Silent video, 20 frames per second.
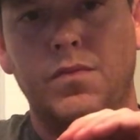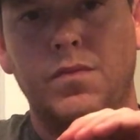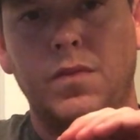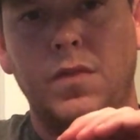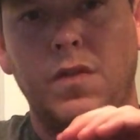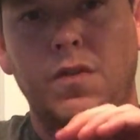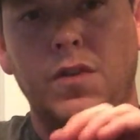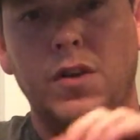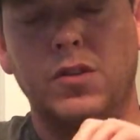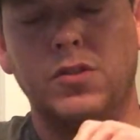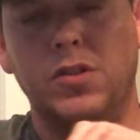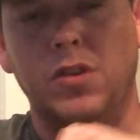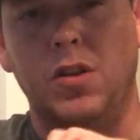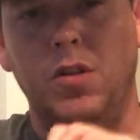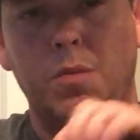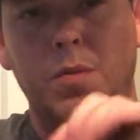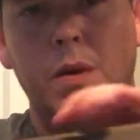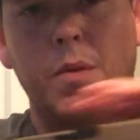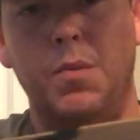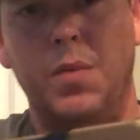feels a
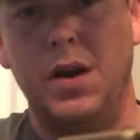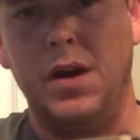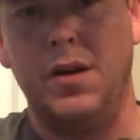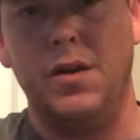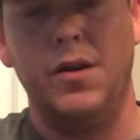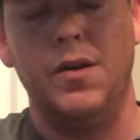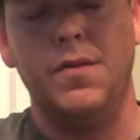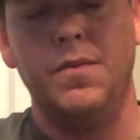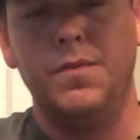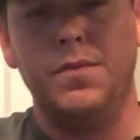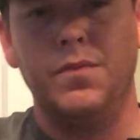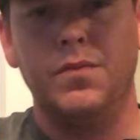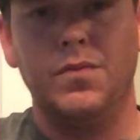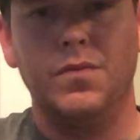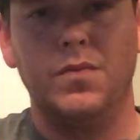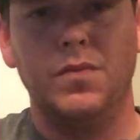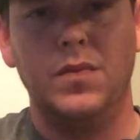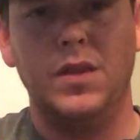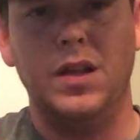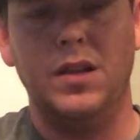little bit better
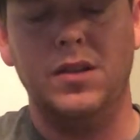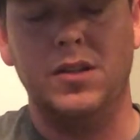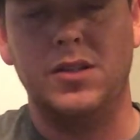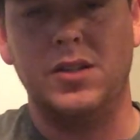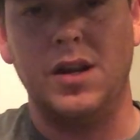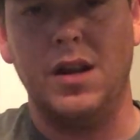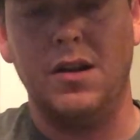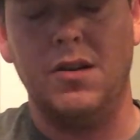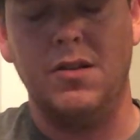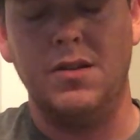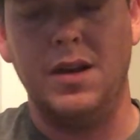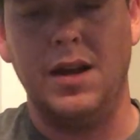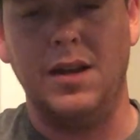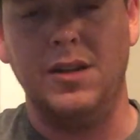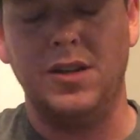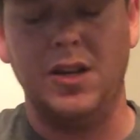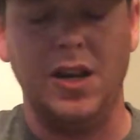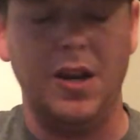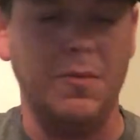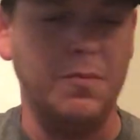than the standard
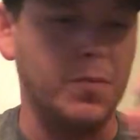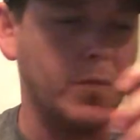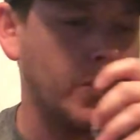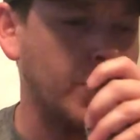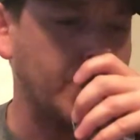19.